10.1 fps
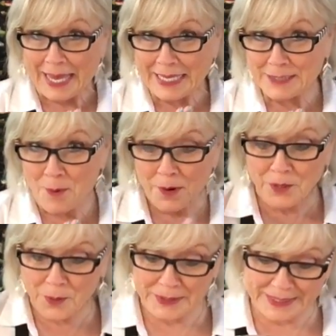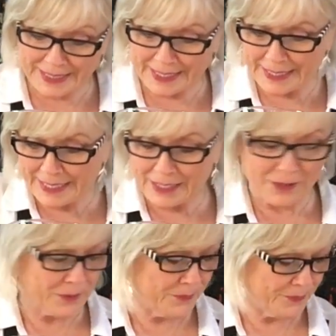It's morning once again
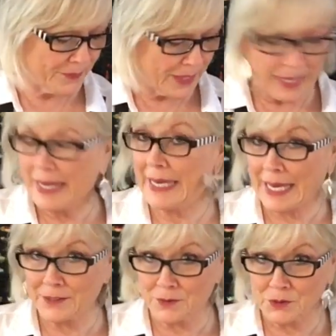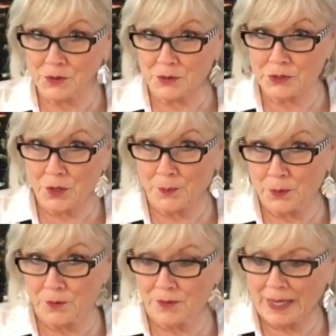here in Gainesville, Georgia on
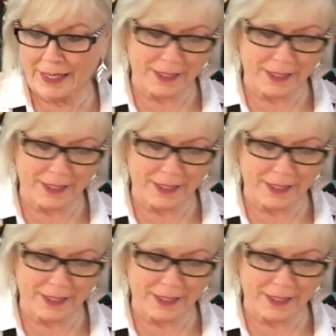beautiful Lake